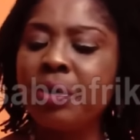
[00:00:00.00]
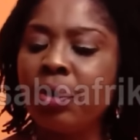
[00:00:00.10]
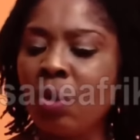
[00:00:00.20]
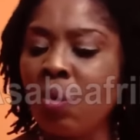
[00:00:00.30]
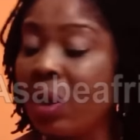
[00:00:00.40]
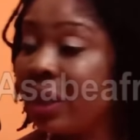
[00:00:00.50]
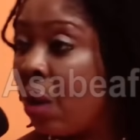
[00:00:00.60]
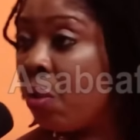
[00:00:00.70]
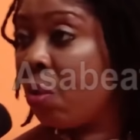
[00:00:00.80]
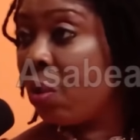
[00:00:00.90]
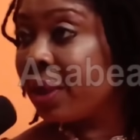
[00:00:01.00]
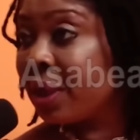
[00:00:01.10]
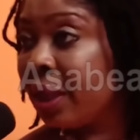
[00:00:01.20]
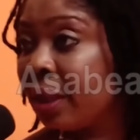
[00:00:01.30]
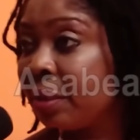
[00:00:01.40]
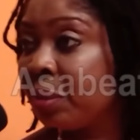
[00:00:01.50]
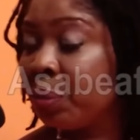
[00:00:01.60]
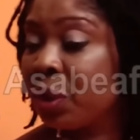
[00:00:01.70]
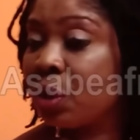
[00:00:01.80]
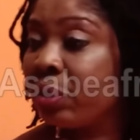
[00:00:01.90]
don't know what that one was saying.
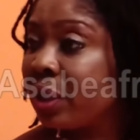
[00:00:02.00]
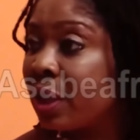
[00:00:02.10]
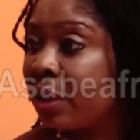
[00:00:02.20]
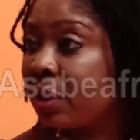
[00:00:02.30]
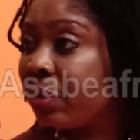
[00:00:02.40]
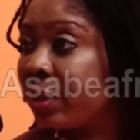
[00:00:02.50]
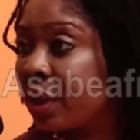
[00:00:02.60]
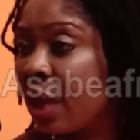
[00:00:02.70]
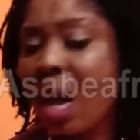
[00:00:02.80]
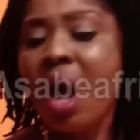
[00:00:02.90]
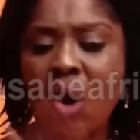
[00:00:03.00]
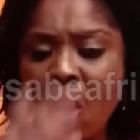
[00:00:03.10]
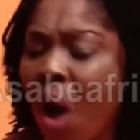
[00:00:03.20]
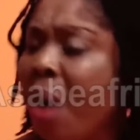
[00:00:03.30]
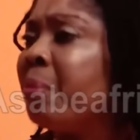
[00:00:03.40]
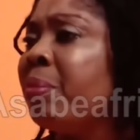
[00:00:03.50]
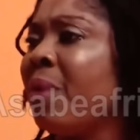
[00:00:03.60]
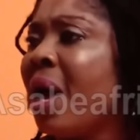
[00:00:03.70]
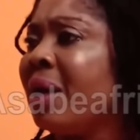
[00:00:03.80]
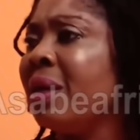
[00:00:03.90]
Maybe, sorry, sir. Okay.
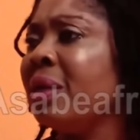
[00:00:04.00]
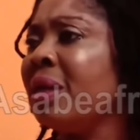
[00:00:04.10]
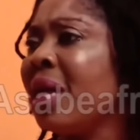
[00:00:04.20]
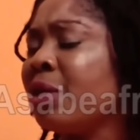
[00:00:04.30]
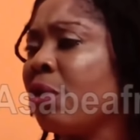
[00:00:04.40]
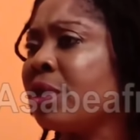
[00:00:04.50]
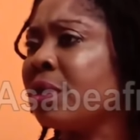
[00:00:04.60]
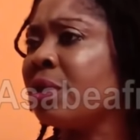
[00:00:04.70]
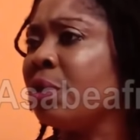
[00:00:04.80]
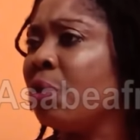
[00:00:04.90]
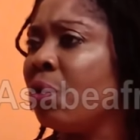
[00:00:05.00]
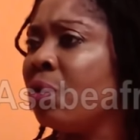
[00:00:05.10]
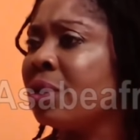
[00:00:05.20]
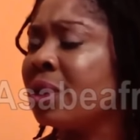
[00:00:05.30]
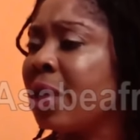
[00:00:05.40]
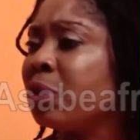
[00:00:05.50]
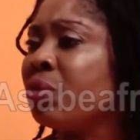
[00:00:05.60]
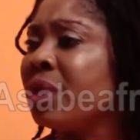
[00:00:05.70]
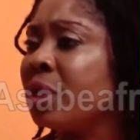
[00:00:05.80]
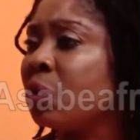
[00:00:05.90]
Come and let us,
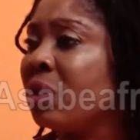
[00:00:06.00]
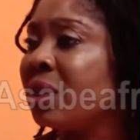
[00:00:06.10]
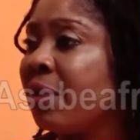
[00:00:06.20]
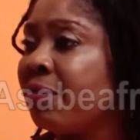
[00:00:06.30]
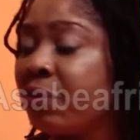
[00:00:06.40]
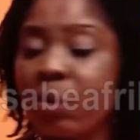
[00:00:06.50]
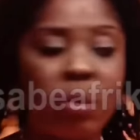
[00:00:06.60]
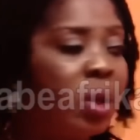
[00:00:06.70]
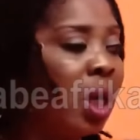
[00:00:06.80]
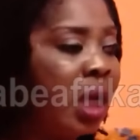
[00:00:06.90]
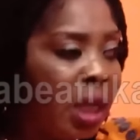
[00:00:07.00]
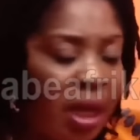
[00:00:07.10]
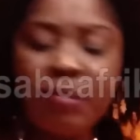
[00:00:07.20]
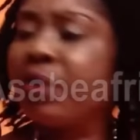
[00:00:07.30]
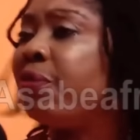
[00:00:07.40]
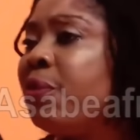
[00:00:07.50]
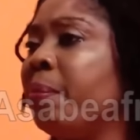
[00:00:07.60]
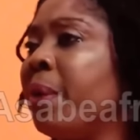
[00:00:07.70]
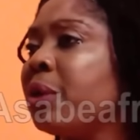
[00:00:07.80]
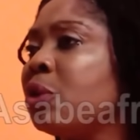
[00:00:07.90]
settle this once and for all. He gave the
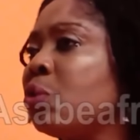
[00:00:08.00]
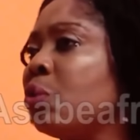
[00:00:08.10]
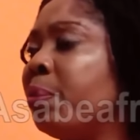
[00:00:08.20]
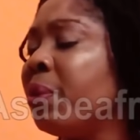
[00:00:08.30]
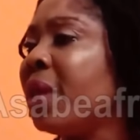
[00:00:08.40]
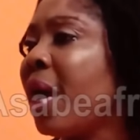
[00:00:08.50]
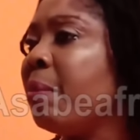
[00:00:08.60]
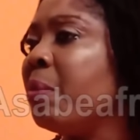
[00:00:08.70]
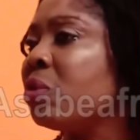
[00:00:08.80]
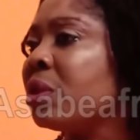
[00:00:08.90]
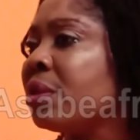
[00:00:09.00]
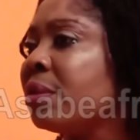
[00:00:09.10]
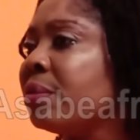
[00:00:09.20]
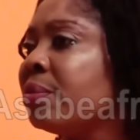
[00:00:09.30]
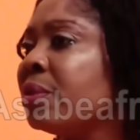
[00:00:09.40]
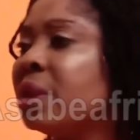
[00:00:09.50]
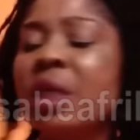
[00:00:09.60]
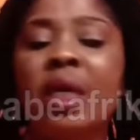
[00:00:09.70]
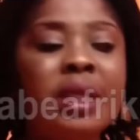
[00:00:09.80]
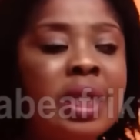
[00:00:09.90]
phone back to Brother Amos.
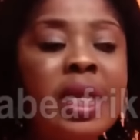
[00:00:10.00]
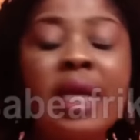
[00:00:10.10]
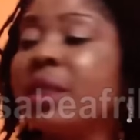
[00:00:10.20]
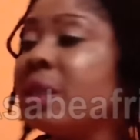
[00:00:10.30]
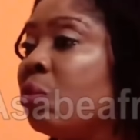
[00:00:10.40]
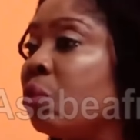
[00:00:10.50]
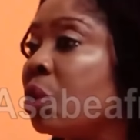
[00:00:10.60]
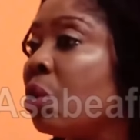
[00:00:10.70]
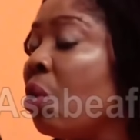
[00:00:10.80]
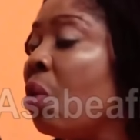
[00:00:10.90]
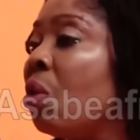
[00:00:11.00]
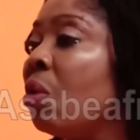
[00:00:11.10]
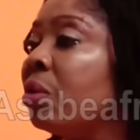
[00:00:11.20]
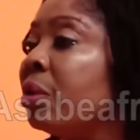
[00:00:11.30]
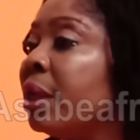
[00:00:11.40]
The next thing we saw,